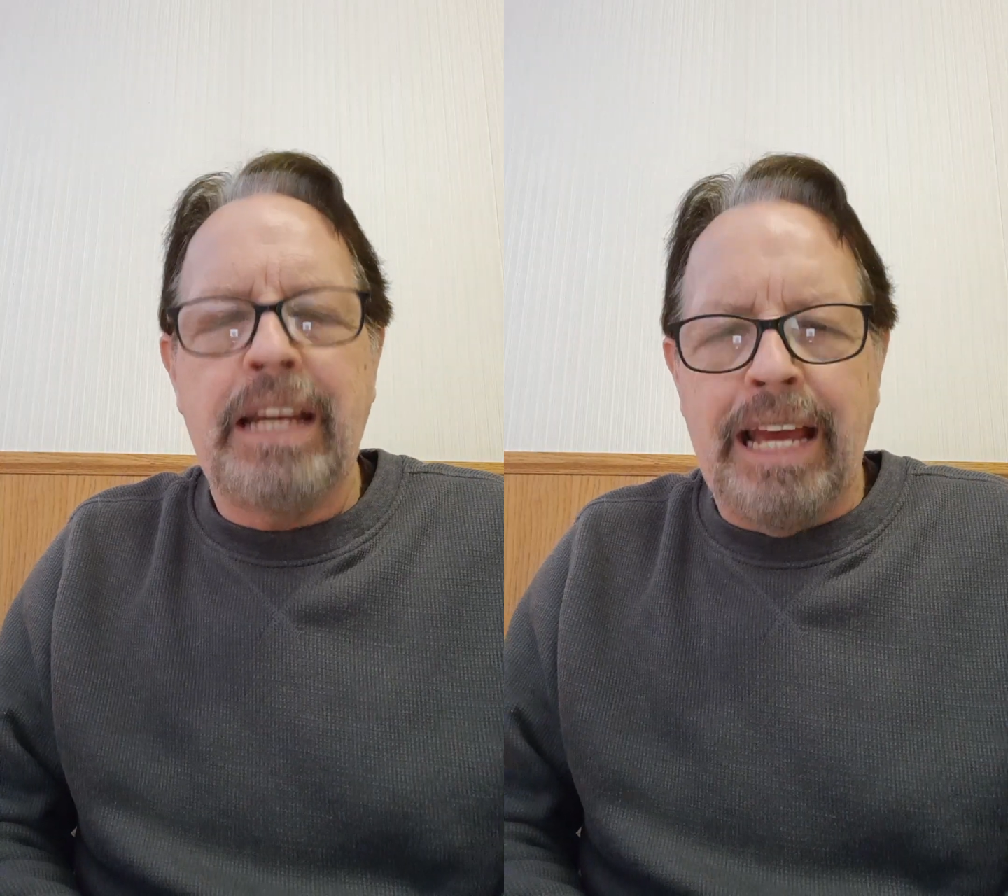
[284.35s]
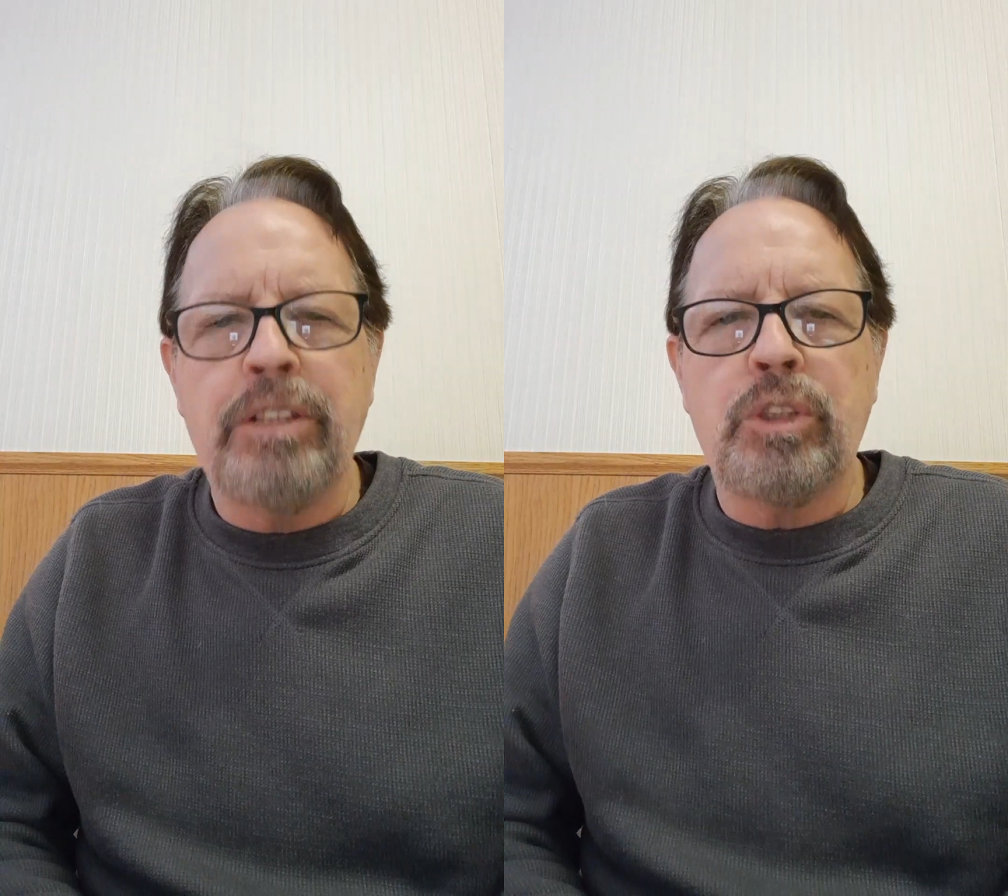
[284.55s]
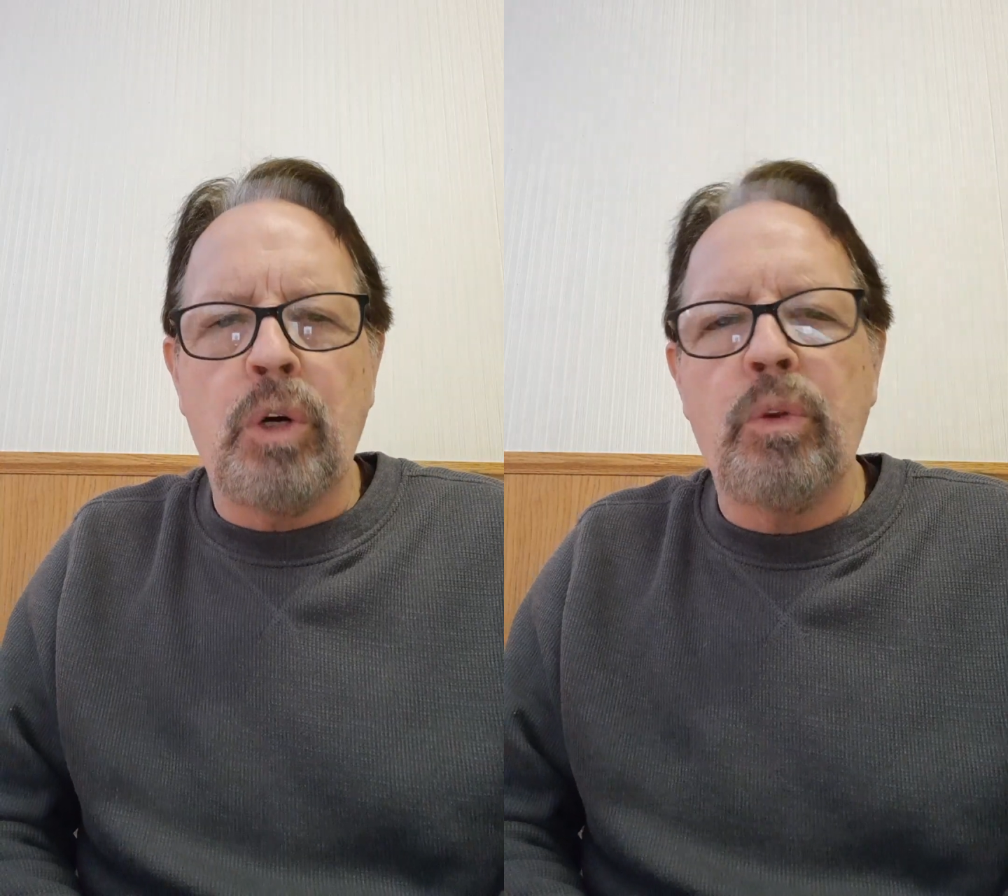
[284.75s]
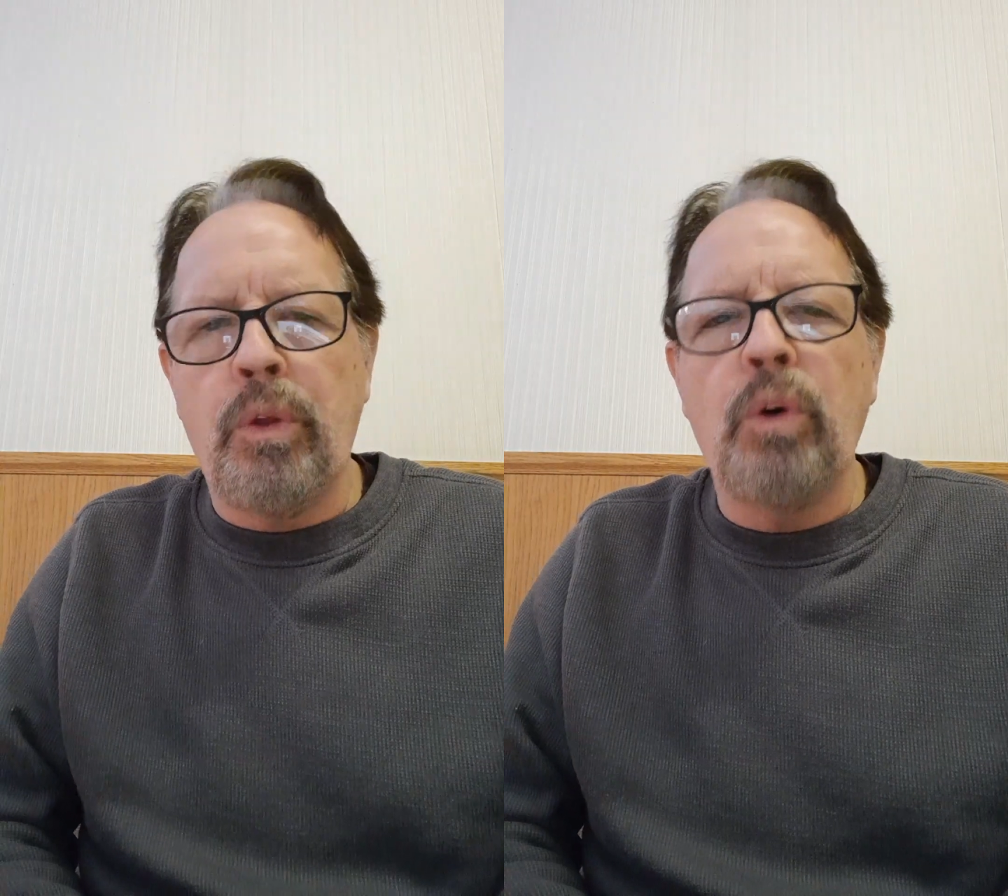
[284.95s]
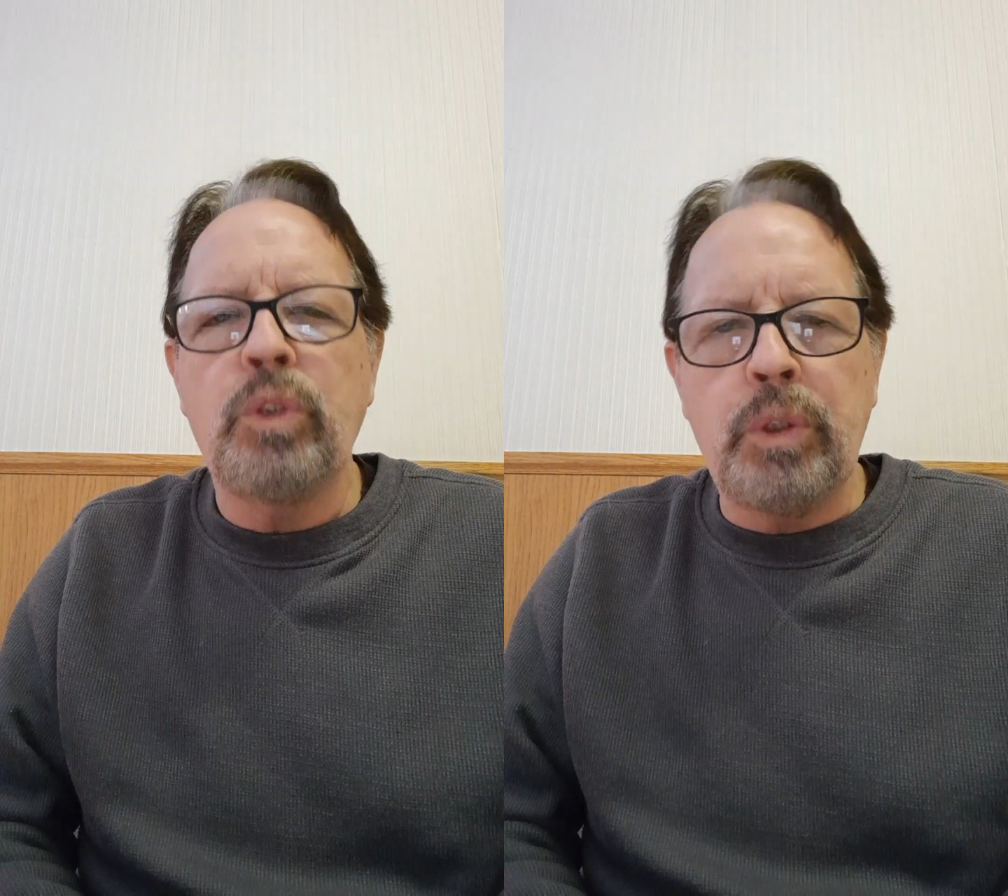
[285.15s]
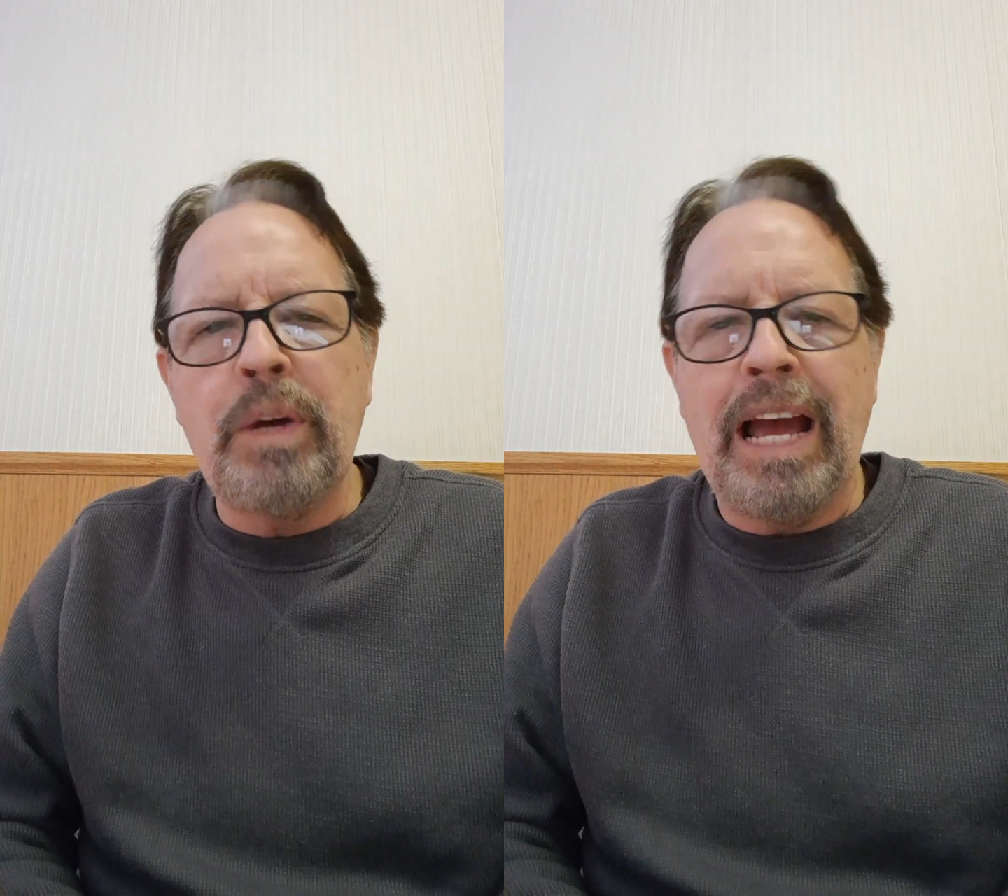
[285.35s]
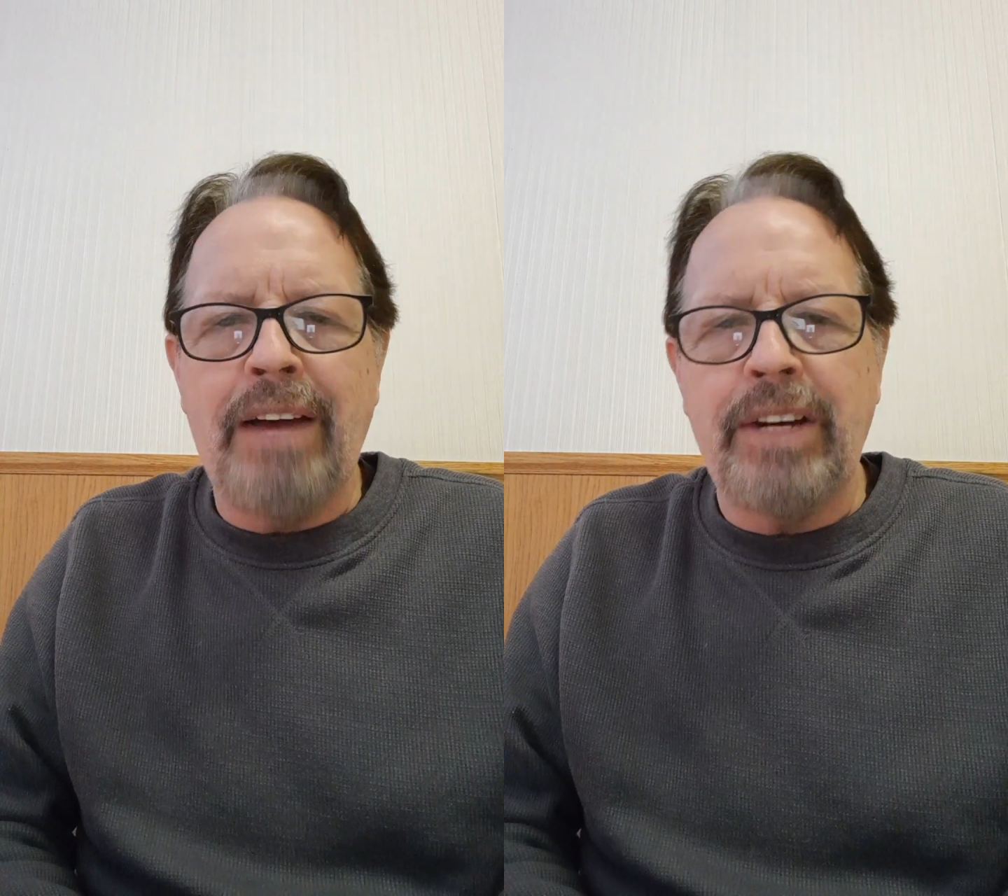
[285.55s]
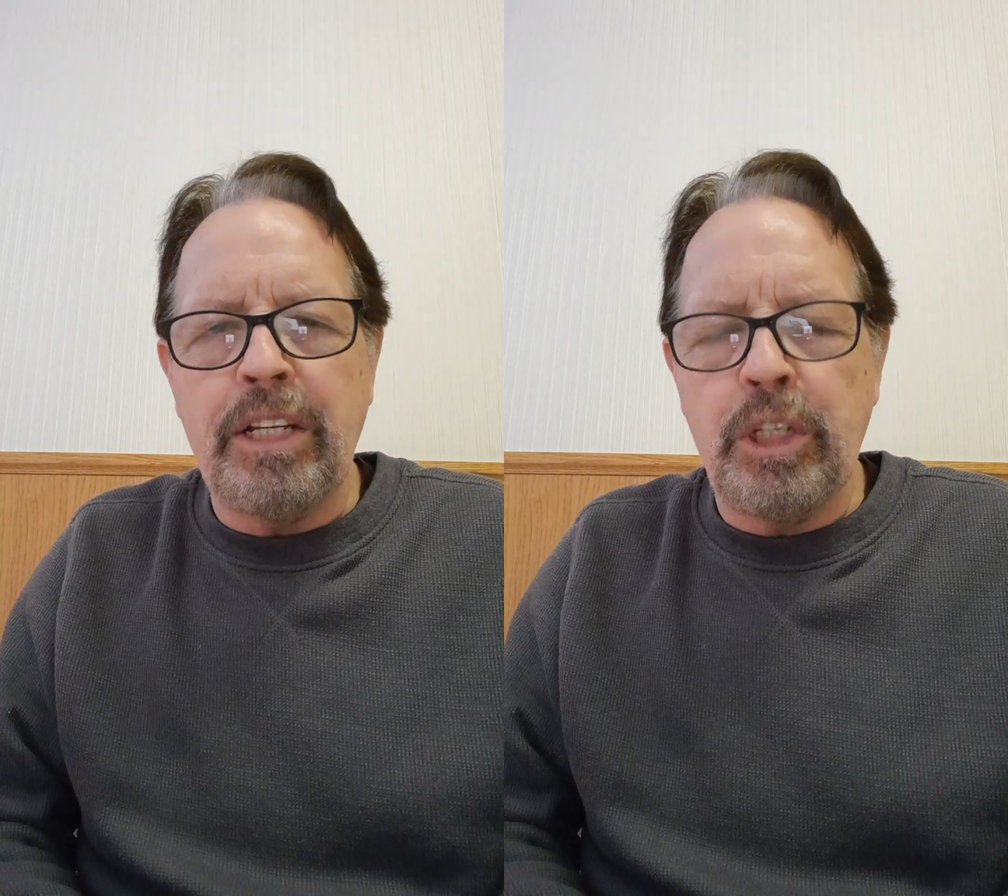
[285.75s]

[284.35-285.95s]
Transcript: And so those who have it,